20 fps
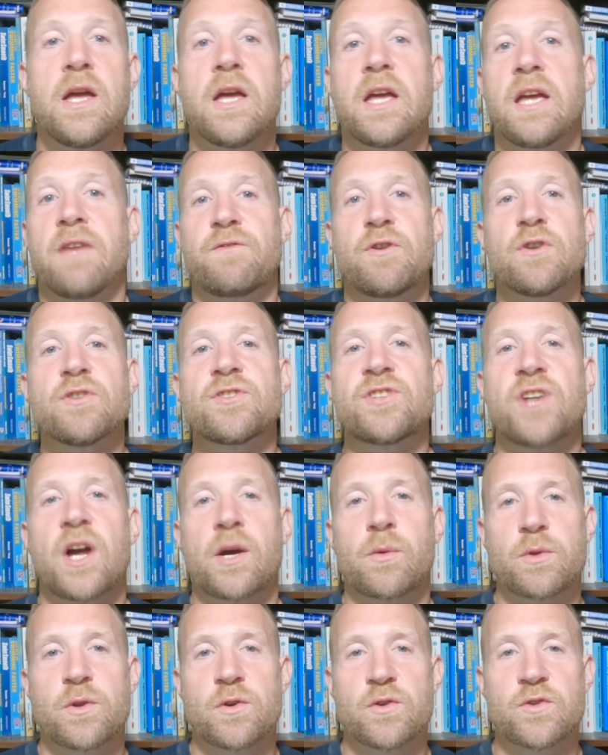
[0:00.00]
If you're stuck
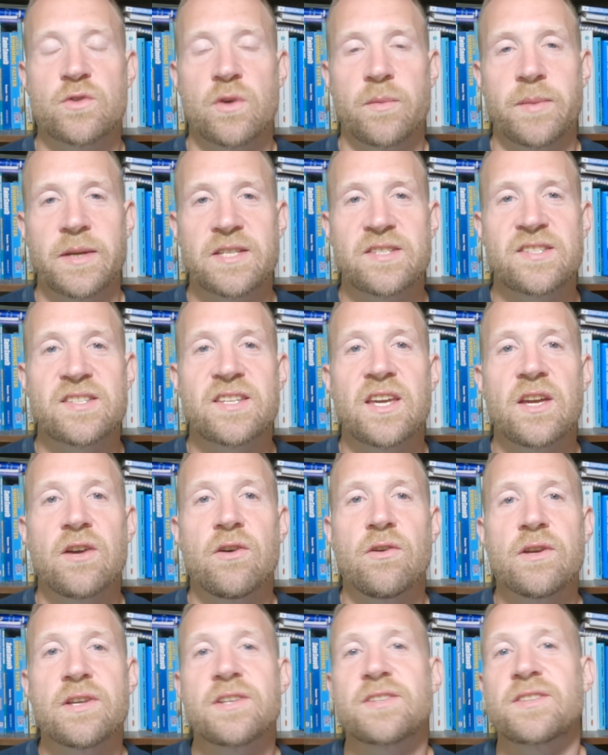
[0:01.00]
with your swimming,
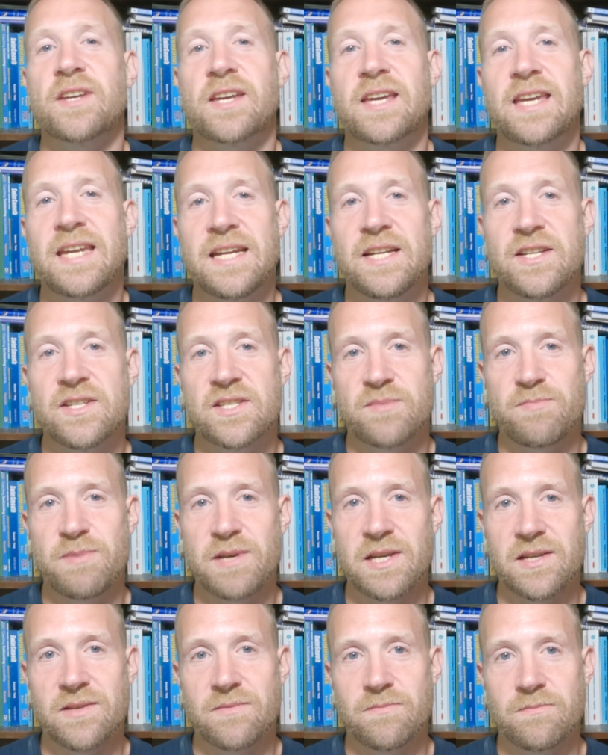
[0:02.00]
skill is the key to
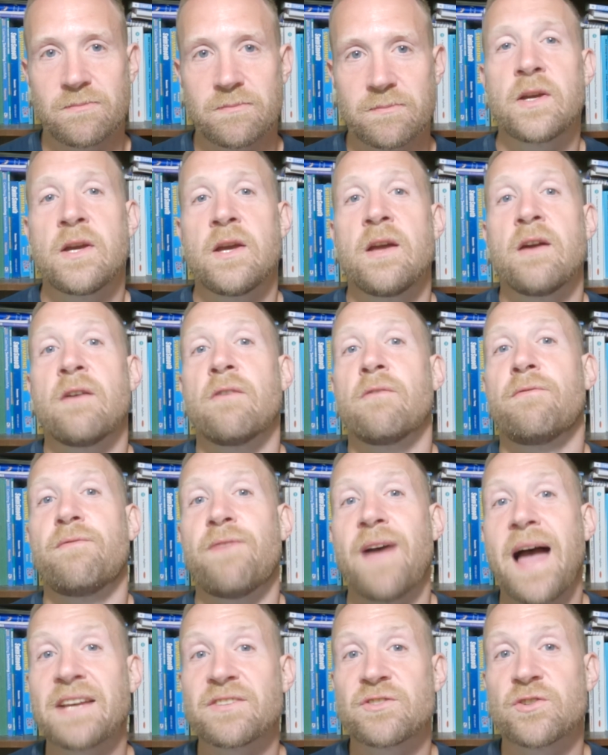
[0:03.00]
speed.
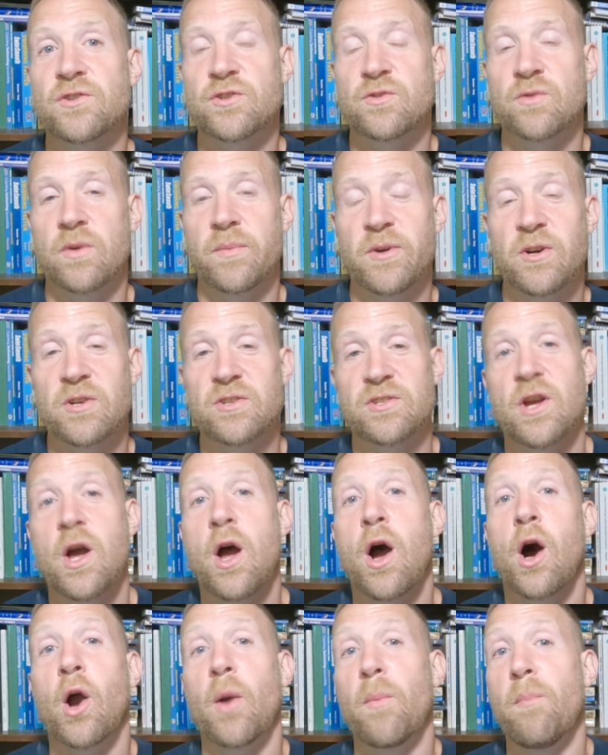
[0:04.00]
Faster swimmers
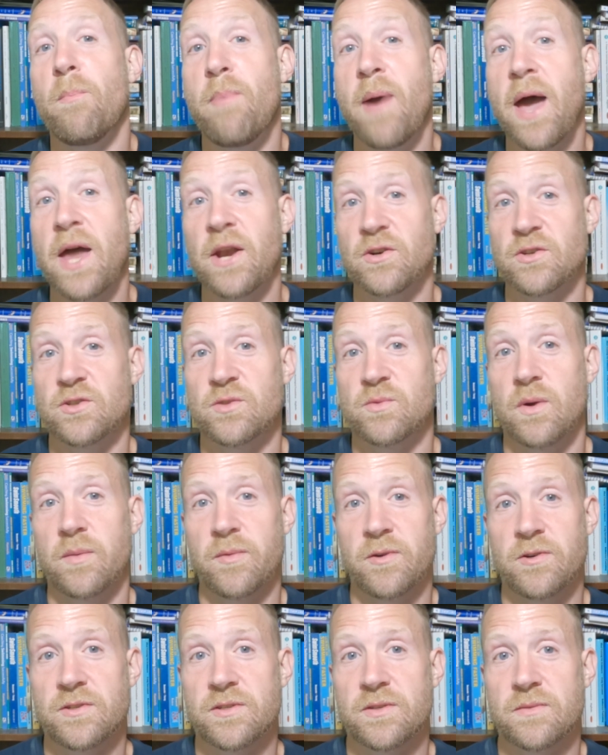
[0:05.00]
are better
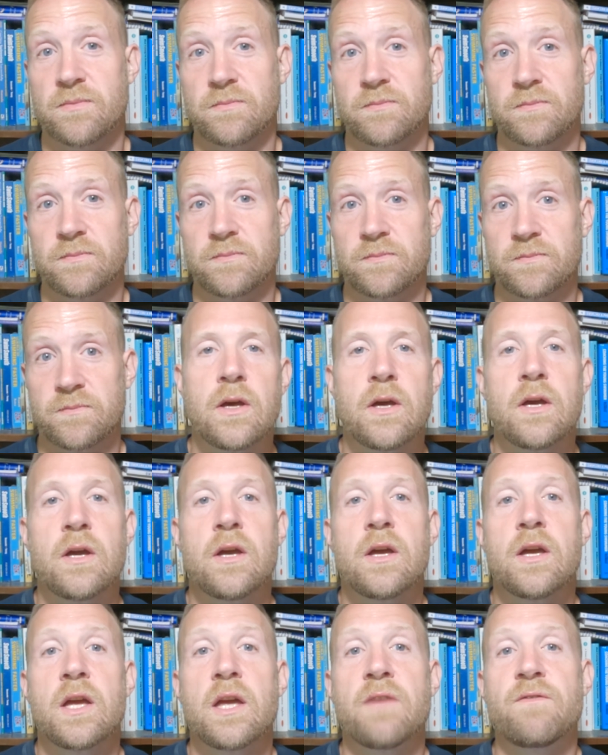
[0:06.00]
swimmers.
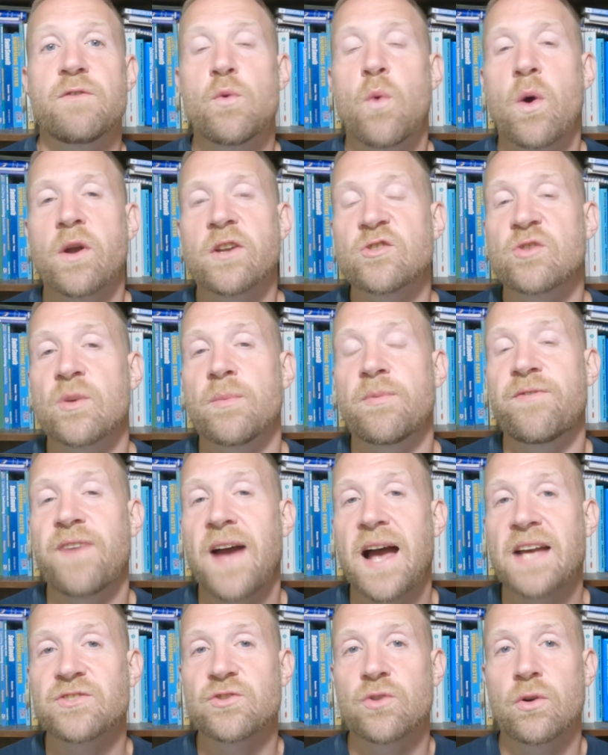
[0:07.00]
If you want to swim
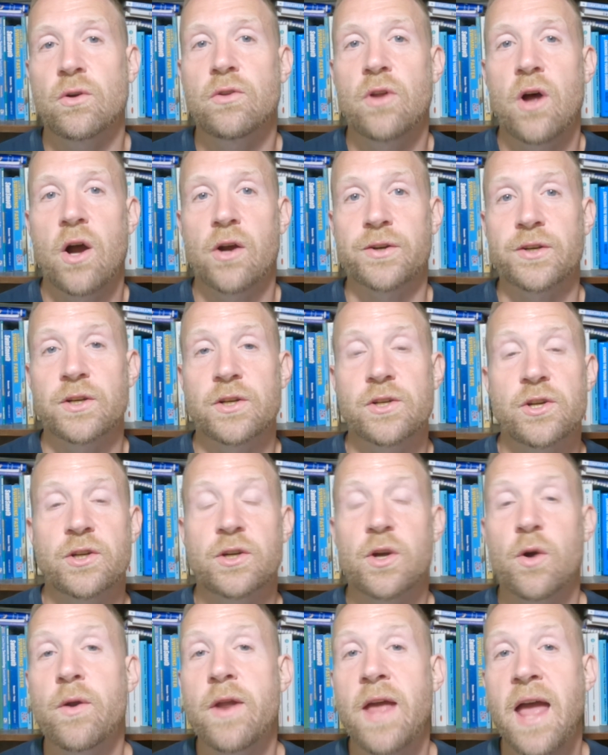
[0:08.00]
faster or longer, you're
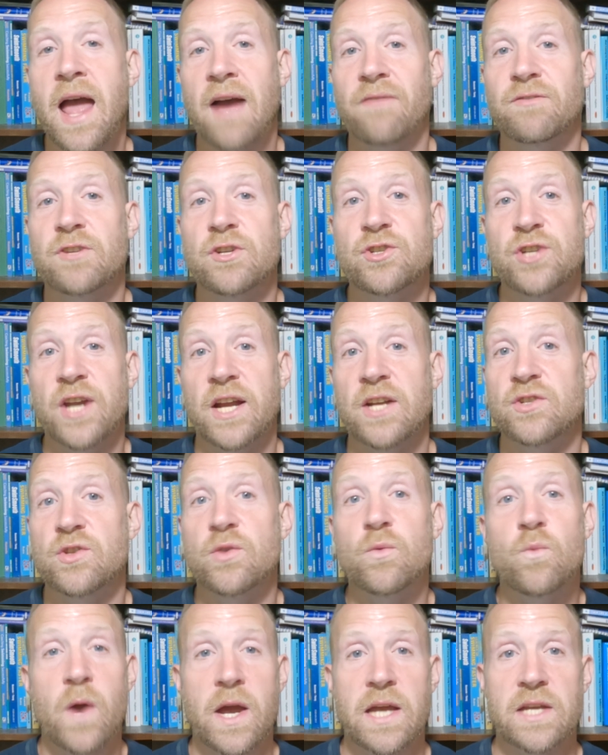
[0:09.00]
going to have to change the
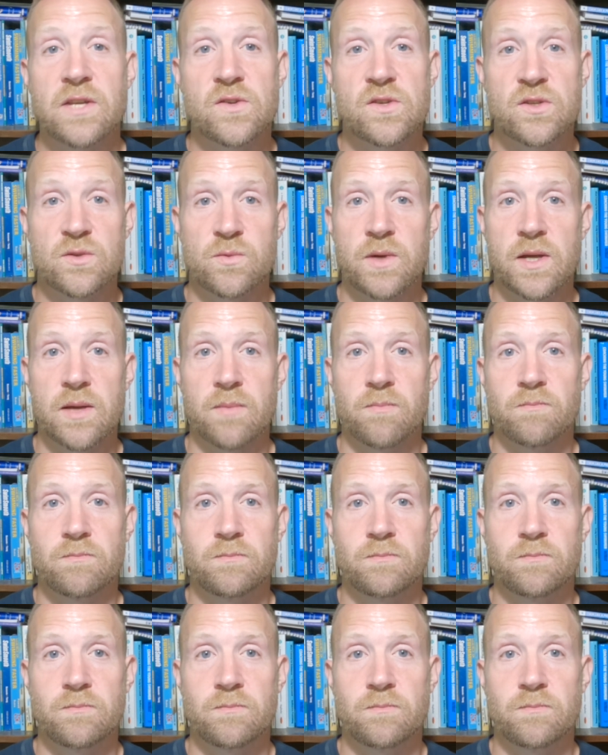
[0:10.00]
way you swim.